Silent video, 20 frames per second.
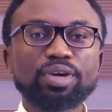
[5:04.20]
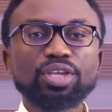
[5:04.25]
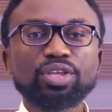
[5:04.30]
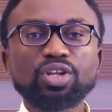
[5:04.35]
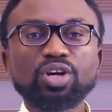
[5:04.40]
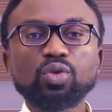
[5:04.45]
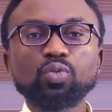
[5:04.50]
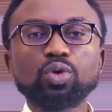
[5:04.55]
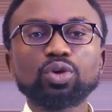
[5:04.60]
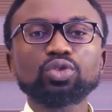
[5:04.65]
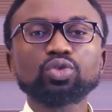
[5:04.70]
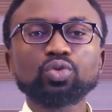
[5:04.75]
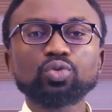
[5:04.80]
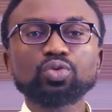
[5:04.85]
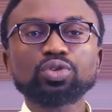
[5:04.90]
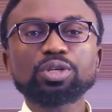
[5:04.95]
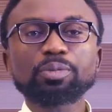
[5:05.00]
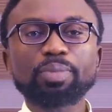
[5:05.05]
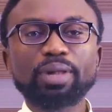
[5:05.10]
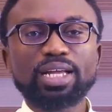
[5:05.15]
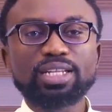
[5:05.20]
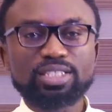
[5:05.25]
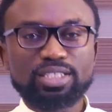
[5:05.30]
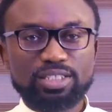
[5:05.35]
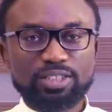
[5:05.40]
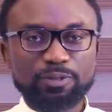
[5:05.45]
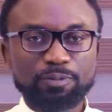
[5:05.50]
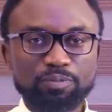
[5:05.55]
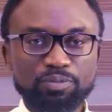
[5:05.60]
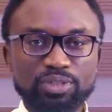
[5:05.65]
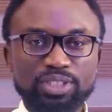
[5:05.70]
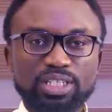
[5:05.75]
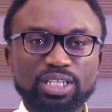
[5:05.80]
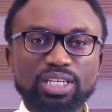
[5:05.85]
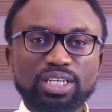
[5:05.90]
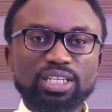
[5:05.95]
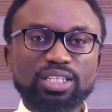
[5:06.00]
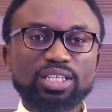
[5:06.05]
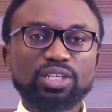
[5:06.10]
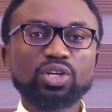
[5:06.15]
but they don't want to do the planting.
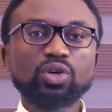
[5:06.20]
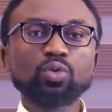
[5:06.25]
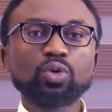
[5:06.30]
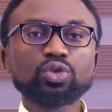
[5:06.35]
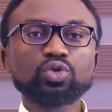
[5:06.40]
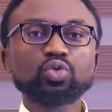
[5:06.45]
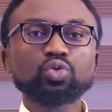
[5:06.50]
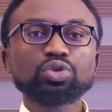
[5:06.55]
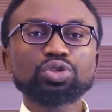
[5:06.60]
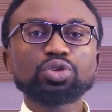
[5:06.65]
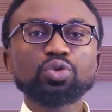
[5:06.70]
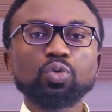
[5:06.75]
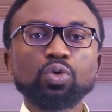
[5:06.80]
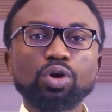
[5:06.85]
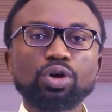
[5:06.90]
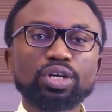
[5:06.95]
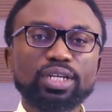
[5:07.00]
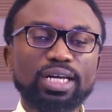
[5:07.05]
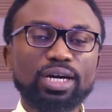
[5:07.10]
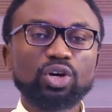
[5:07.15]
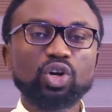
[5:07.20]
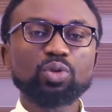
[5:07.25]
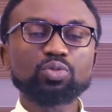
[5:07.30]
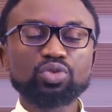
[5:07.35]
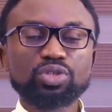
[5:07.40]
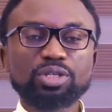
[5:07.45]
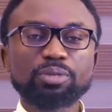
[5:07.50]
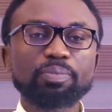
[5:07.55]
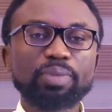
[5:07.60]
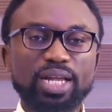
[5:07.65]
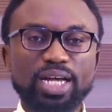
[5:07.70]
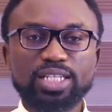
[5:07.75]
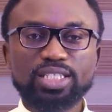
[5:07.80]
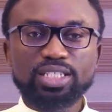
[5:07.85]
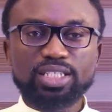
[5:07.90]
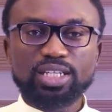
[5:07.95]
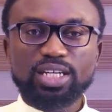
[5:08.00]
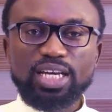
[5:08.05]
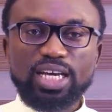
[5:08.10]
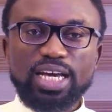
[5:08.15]
They don't want to do the work that comes with the
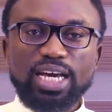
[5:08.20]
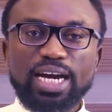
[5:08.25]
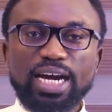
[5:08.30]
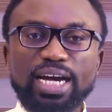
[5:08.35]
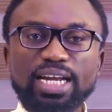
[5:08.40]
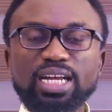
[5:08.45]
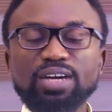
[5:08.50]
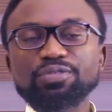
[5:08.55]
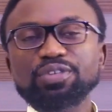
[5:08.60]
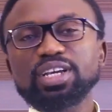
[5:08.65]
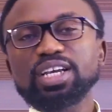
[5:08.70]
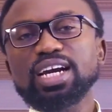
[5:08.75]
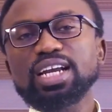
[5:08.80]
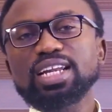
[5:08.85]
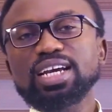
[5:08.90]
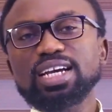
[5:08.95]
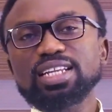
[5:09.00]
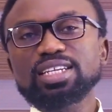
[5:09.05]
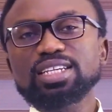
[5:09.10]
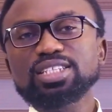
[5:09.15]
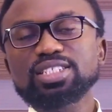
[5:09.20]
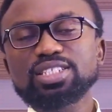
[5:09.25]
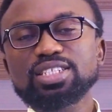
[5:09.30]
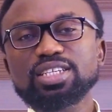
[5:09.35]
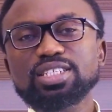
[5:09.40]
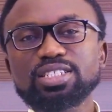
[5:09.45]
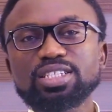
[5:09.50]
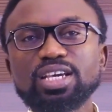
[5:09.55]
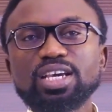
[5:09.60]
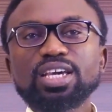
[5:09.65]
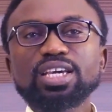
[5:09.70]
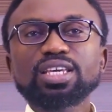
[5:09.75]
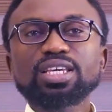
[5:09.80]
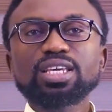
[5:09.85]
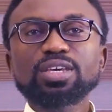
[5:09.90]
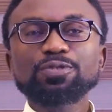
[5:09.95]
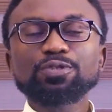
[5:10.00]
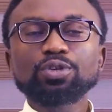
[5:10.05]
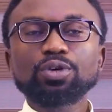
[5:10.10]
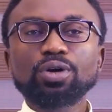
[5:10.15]
planting. An African adage says,
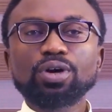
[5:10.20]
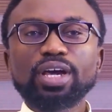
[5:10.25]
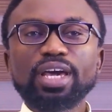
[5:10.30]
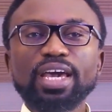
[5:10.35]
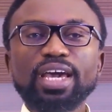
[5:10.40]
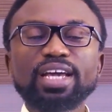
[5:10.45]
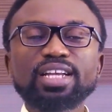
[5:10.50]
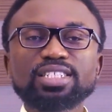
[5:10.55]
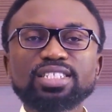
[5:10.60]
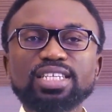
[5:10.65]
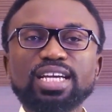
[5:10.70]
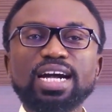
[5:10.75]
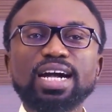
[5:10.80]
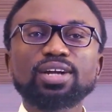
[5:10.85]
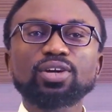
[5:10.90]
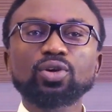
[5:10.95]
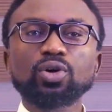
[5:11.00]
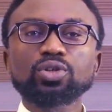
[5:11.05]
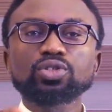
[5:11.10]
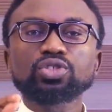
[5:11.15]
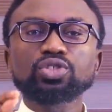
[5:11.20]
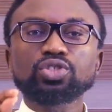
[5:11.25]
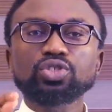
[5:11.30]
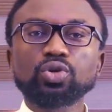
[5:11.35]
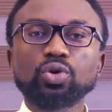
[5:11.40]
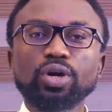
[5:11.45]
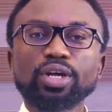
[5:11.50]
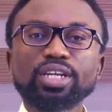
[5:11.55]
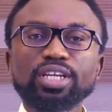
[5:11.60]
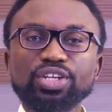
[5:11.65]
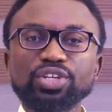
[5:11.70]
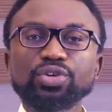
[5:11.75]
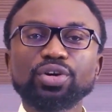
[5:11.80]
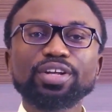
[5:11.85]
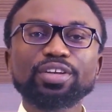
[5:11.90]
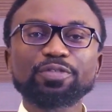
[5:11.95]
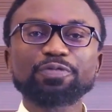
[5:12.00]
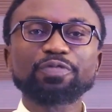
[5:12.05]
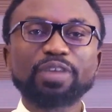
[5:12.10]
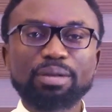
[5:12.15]
if your hands are not soiled
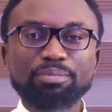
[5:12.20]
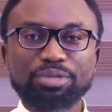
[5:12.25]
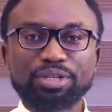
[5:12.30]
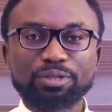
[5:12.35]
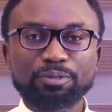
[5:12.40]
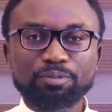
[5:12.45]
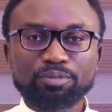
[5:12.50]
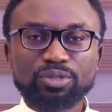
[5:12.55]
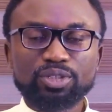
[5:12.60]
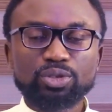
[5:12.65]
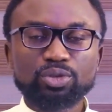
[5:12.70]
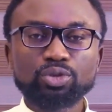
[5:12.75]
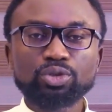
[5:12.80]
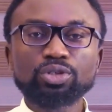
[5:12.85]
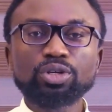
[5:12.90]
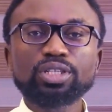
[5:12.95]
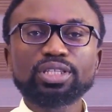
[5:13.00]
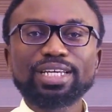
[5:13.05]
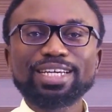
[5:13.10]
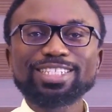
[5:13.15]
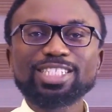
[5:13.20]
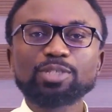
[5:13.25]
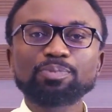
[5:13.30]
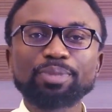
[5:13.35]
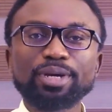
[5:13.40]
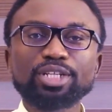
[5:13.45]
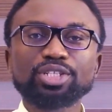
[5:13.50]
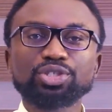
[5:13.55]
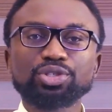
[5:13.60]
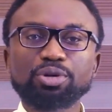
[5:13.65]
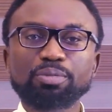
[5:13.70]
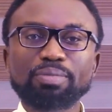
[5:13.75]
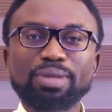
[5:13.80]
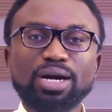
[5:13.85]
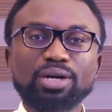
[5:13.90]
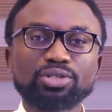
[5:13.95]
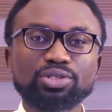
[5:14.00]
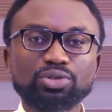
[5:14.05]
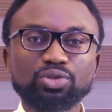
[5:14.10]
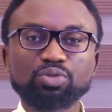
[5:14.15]
during famine, Do not expect your
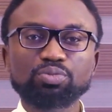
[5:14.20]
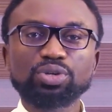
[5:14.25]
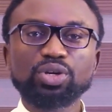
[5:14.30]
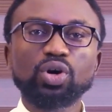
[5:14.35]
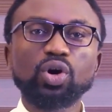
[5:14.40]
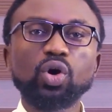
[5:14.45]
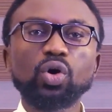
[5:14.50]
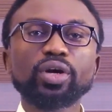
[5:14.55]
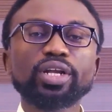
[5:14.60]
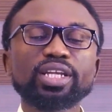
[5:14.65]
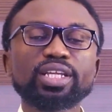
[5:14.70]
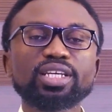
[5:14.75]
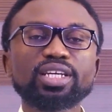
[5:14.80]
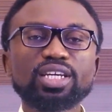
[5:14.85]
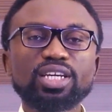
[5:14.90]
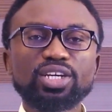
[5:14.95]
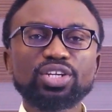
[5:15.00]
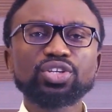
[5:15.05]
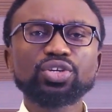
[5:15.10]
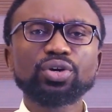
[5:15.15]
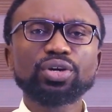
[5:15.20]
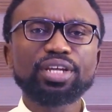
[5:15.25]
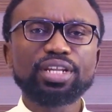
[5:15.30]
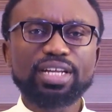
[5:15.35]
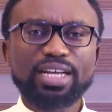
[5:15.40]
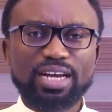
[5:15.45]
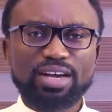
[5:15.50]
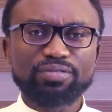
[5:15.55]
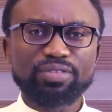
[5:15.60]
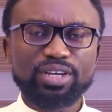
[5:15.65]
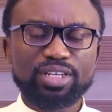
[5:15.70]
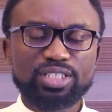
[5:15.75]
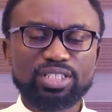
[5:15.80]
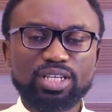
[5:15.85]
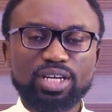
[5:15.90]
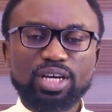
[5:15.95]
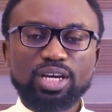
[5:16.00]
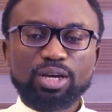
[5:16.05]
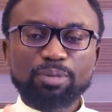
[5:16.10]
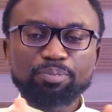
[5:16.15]
mouth to be oily during
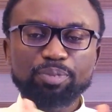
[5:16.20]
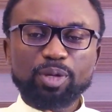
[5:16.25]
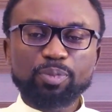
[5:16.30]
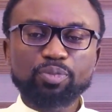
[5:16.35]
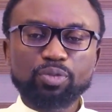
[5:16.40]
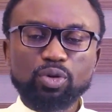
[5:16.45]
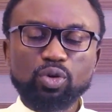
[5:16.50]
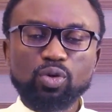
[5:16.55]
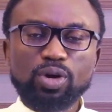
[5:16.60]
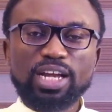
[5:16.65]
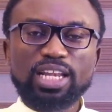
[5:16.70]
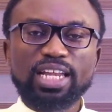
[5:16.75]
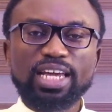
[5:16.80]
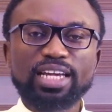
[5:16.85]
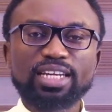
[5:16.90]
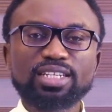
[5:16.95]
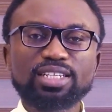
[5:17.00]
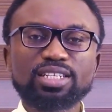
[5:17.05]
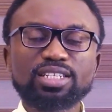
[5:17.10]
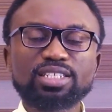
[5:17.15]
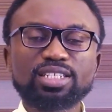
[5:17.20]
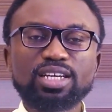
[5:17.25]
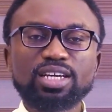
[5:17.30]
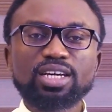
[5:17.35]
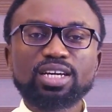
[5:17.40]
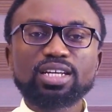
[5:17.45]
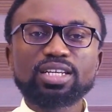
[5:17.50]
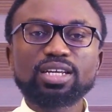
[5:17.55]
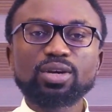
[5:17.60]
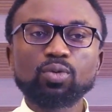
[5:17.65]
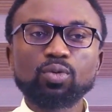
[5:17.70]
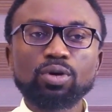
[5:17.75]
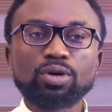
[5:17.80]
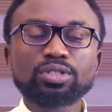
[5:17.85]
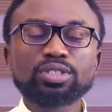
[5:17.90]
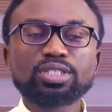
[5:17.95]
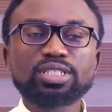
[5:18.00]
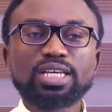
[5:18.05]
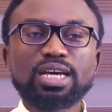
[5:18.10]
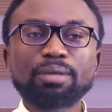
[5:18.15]
harvest. People who are like this, they
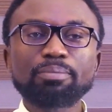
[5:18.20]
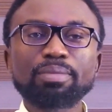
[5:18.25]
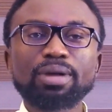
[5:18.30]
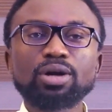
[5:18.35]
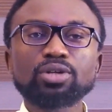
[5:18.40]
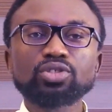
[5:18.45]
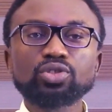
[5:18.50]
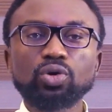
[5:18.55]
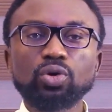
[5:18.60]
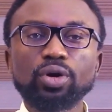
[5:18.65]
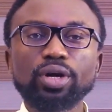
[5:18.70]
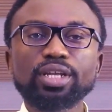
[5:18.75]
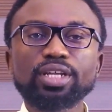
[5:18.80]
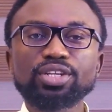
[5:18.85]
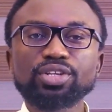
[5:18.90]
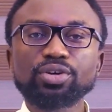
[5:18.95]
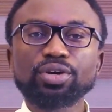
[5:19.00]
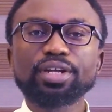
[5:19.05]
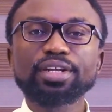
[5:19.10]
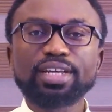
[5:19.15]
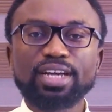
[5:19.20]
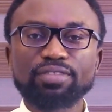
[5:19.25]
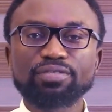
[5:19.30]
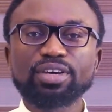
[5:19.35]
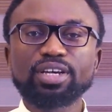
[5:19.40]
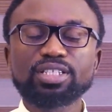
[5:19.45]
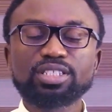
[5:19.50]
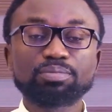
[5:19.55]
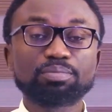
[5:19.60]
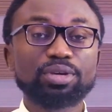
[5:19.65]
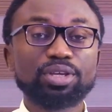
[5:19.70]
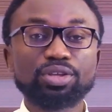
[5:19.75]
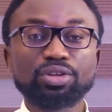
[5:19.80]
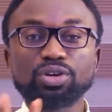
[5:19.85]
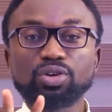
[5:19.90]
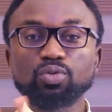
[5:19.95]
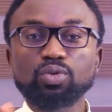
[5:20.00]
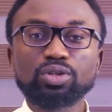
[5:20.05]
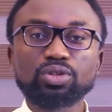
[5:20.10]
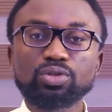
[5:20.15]
want their mouth oily during harvest, but they
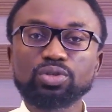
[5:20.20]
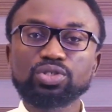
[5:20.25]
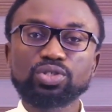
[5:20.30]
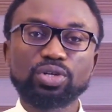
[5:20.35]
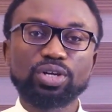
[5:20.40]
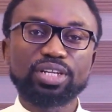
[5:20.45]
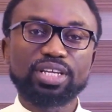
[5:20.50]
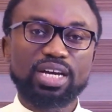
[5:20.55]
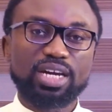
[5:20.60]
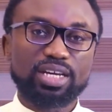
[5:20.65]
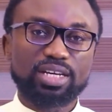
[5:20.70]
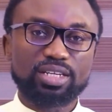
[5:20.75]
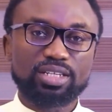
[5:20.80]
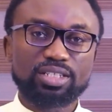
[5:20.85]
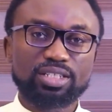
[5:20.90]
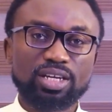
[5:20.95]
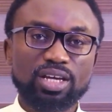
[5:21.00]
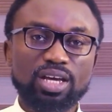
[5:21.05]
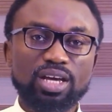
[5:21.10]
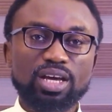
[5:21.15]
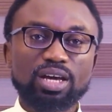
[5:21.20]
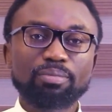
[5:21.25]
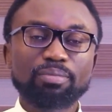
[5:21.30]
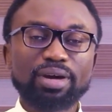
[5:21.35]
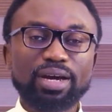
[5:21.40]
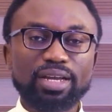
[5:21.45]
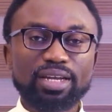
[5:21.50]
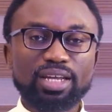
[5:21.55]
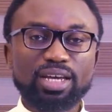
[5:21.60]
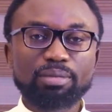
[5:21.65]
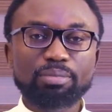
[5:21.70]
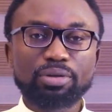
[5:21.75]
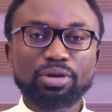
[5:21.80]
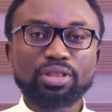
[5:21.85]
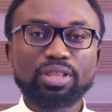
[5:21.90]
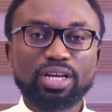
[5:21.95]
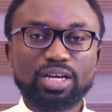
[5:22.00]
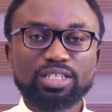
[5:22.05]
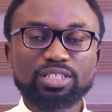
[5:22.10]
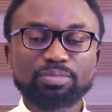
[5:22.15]
don't want to soil their hands. My dear
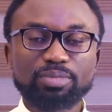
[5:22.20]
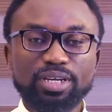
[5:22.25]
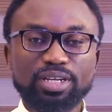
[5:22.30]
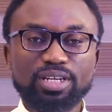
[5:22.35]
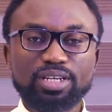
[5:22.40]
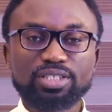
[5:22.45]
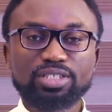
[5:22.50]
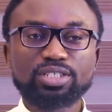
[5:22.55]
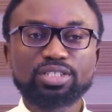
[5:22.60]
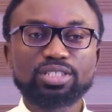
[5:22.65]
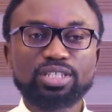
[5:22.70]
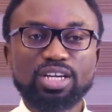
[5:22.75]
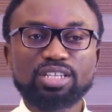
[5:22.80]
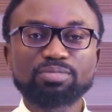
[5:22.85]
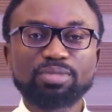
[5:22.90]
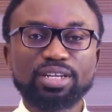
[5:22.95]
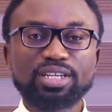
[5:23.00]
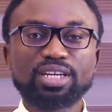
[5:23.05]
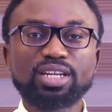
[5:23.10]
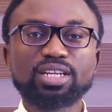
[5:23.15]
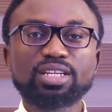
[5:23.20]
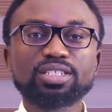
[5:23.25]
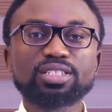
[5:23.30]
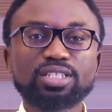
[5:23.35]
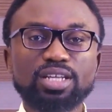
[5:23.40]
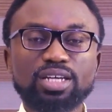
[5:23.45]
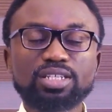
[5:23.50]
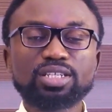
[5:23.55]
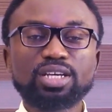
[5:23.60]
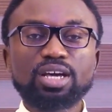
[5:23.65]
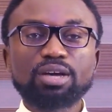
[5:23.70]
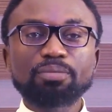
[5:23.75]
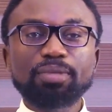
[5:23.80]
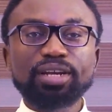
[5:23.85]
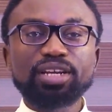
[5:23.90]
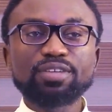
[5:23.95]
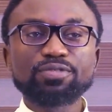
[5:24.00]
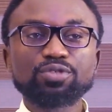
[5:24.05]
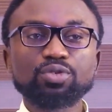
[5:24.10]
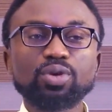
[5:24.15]
brothers, my dear sisters, my dear listeners,
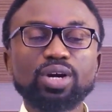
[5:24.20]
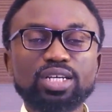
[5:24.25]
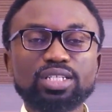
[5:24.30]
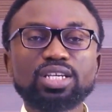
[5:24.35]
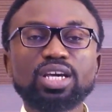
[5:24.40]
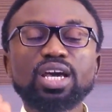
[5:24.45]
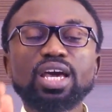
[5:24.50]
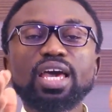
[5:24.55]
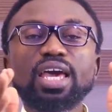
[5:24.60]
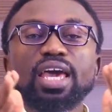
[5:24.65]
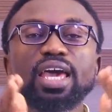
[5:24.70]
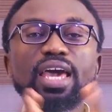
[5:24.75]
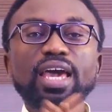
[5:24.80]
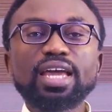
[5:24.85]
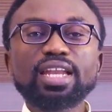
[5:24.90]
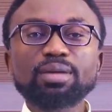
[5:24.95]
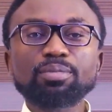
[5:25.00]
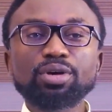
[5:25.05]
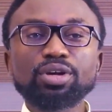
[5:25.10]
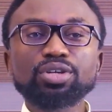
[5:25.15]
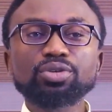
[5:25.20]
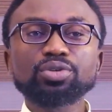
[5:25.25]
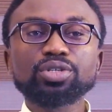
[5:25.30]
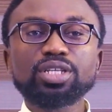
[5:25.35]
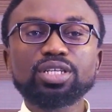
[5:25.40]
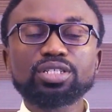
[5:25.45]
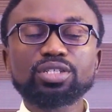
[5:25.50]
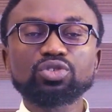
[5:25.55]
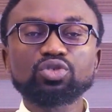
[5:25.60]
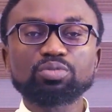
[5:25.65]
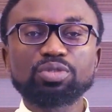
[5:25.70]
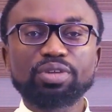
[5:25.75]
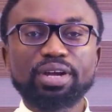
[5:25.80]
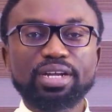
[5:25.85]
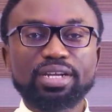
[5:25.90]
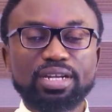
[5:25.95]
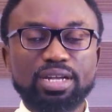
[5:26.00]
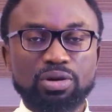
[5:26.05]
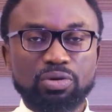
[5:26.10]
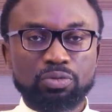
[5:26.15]
my dear viewers, anybody who's listening to me
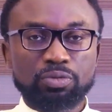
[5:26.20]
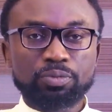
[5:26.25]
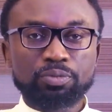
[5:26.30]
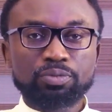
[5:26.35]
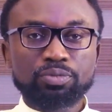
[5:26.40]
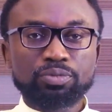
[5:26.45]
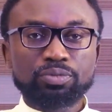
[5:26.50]
right now,